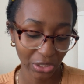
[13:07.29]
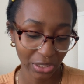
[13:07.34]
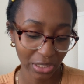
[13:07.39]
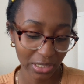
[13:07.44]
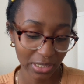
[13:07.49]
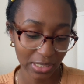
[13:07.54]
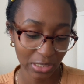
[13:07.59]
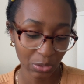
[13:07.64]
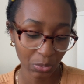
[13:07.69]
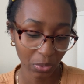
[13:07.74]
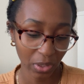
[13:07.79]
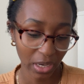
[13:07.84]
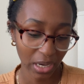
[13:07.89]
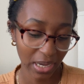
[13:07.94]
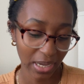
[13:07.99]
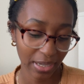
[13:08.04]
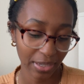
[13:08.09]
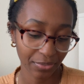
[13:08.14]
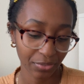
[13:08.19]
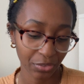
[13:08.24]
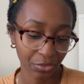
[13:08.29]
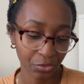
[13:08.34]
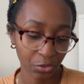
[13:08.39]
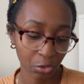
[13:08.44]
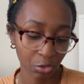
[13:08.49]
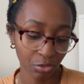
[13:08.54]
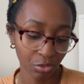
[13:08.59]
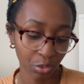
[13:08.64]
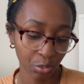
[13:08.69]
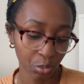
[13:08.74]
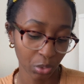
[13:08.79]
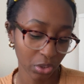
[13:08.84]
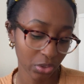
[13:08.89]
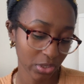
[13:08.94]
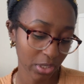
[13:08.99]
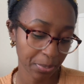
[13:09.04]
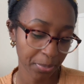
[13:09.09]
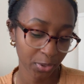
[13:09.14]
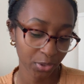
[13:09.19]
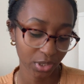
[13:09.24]
This is where I have a few of the reels
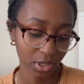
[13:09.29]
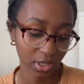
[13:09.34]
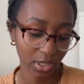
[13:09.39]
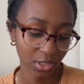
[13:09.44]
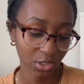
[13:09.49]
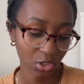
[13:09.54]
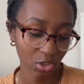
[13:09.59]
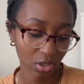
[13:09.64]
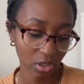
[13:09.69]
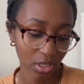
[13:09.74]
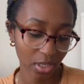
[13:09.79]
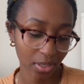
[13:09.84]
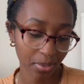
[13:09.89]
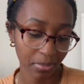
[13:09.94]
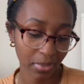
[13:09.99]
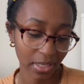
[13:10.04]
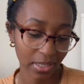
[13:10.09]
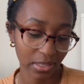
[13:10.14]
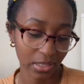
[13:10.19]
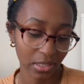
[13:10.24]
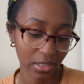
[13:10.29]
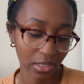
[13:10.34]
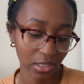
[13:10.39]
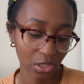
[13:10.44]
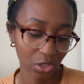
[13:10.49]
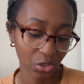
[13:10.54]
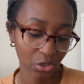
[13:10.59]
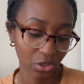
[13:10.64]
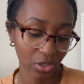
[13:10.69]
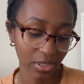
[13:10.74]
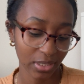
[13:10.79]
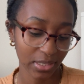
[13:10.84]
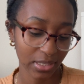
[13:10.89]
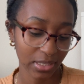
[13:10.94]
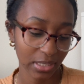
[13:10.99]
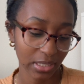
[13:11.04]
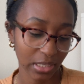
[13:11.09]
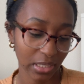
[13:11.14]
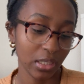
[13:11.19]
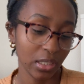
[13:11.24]
I post on Instagram, and then here you can
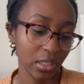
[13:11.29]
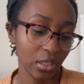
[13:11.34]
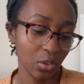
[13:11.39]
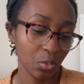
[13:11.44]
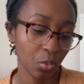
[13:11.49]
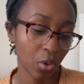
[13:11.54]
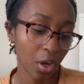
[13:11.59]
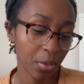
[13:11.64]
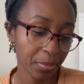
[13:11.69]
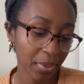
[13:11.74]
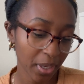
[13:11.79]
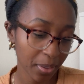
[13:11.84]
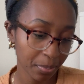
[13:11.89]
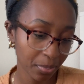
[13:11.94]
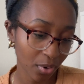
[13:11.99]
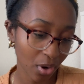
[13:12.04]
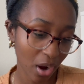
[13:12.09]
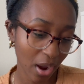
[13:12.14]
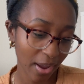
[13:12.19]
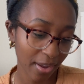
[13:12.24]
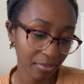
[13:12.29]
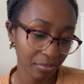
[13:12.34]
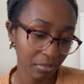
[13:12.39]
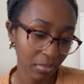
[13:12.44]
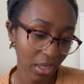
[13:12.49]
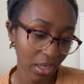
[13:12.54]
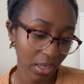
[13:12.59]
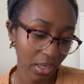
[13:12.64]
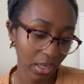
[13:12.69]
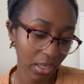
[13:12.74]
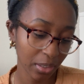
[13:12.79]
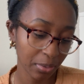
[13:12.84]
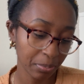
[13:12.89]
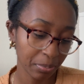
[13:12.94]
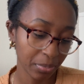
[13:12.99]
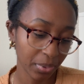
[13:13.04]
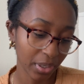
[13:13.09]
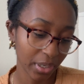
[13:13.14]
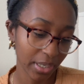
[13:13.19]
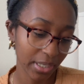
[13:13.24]
see the wallpaper I made.
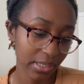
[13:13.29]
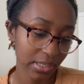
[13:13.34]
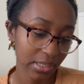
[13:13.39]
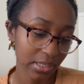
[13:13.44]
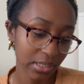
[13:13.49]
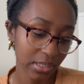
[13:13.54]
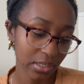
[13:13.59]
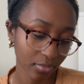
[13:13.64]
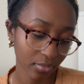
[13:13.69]
But